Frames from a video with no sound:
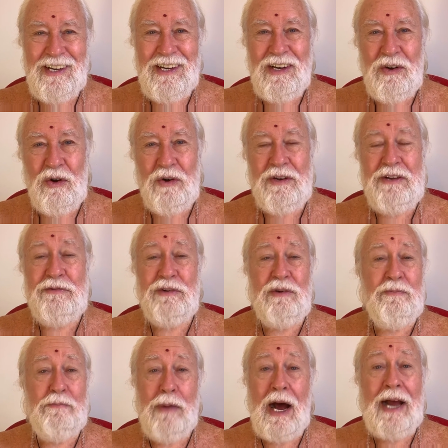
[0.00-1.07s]
or
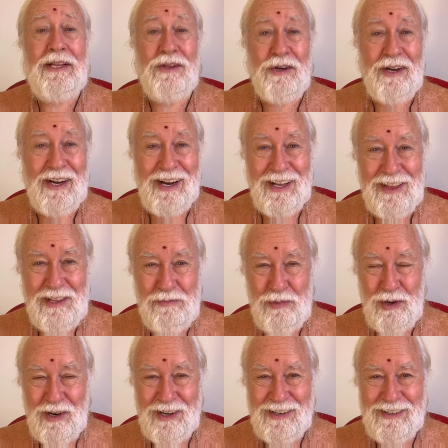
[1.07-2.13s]
even by looking at the
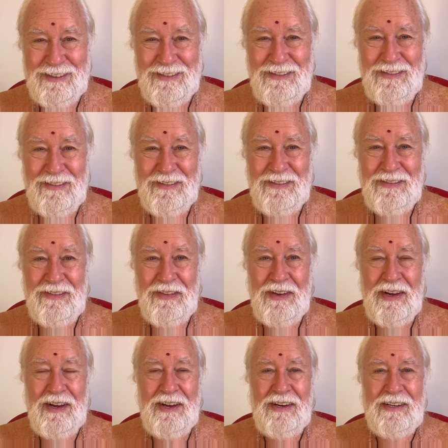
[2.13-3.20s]
book?
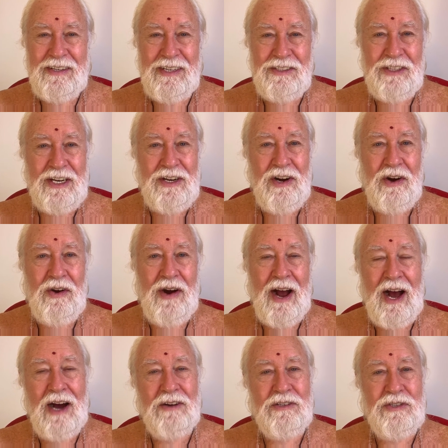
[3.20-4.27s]
Does he know
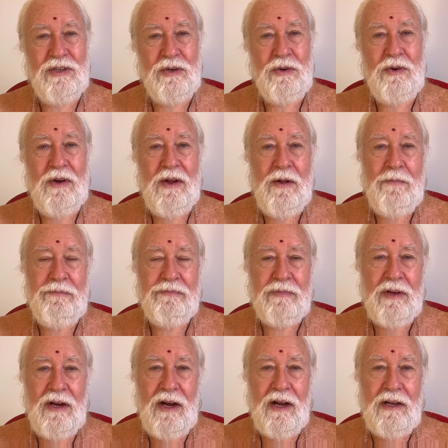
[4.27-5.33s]
how to
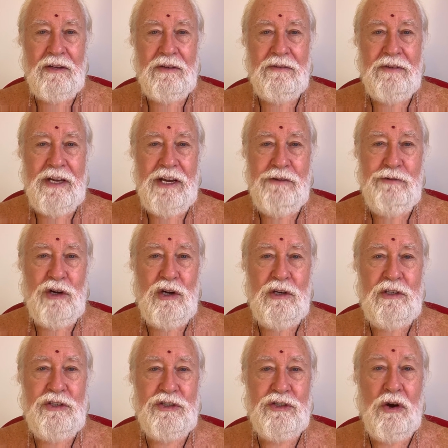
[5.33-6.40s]
uh, give a
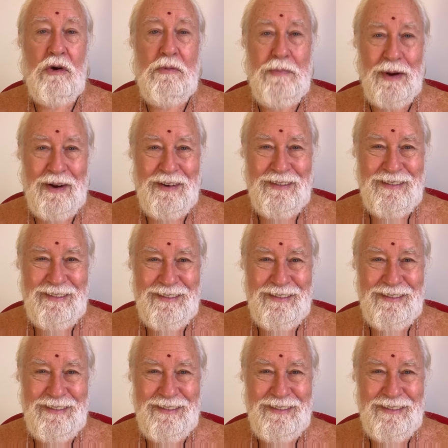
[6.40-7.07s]
good sermon?